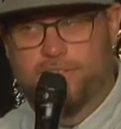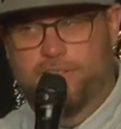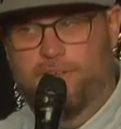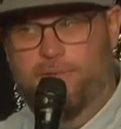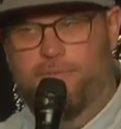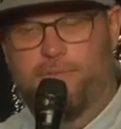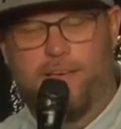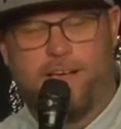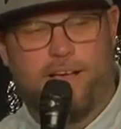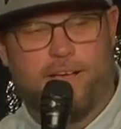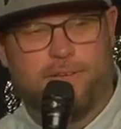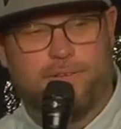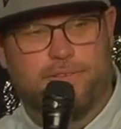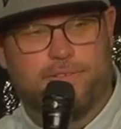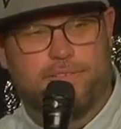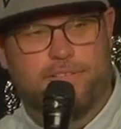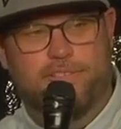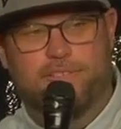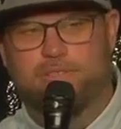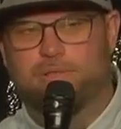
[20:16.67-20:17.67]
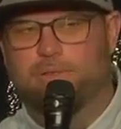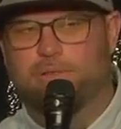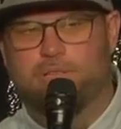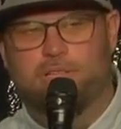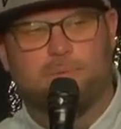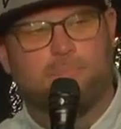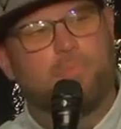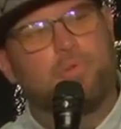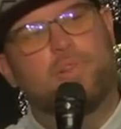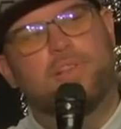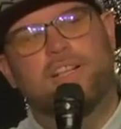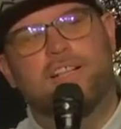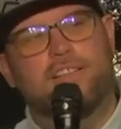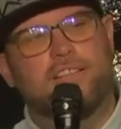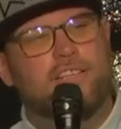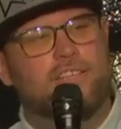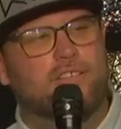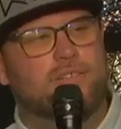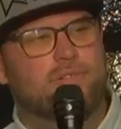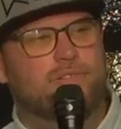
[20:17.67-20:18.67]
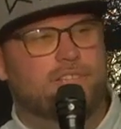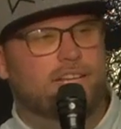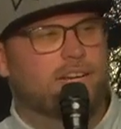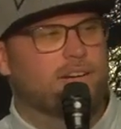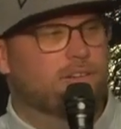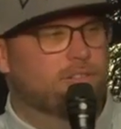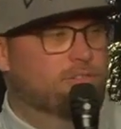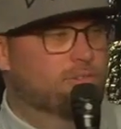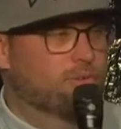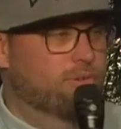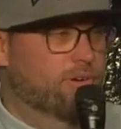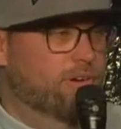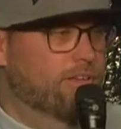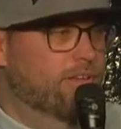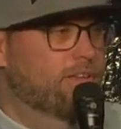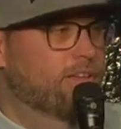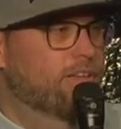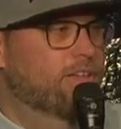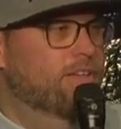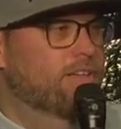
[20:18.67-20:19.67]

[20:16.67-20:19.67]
of the house into a completely new territory